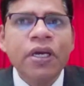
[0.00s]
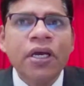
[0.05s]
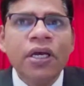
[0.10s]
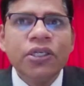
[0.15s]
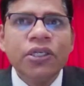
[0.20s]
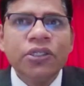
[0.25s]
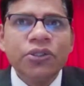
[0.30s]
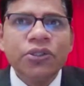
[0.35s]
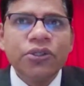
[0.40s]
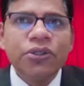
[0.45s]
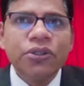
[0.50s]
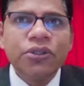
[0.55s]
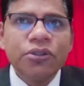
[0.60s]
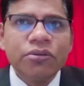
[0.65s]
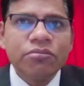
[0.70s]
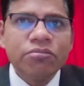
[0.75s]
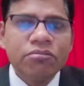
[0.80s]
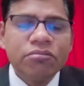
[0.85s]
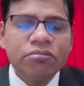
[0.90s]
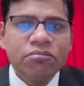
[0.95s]

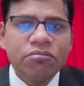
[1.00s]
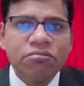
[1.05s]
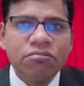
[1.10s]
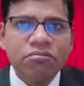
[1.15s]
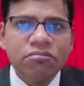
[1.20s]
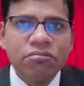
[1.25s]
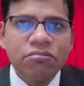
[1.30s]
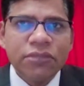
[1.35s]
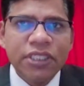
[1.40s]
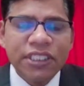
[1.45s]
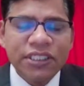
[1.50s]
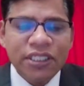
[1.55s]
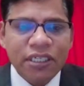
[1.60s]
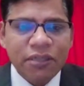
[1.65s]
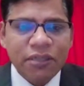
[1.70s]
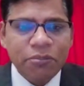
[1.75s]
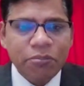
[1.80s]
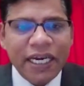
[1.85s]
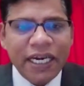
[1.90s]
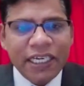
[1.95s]
So these are
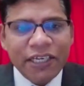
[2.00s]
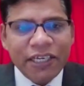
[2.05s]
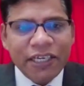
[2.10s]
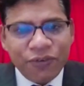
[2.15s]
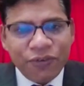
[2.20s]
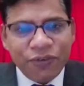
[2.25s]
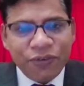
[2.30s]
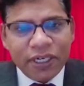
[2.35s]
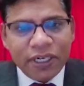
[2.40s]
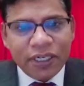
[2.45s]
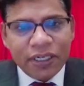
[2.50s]
by default